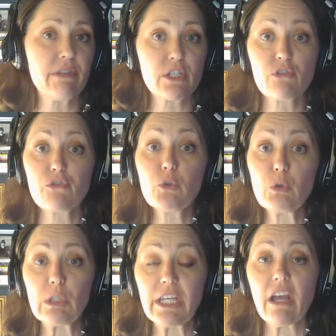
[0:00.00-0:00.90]
this
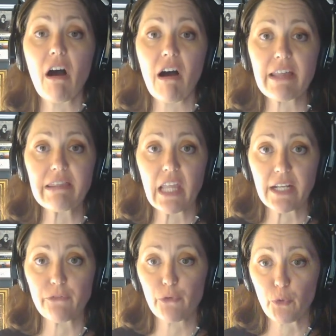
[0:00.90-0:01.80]
fully
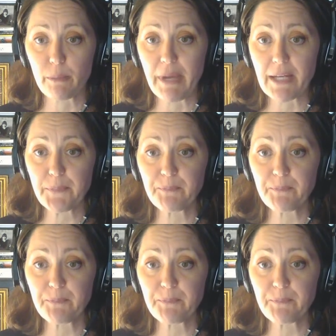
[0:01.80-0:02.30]
online format.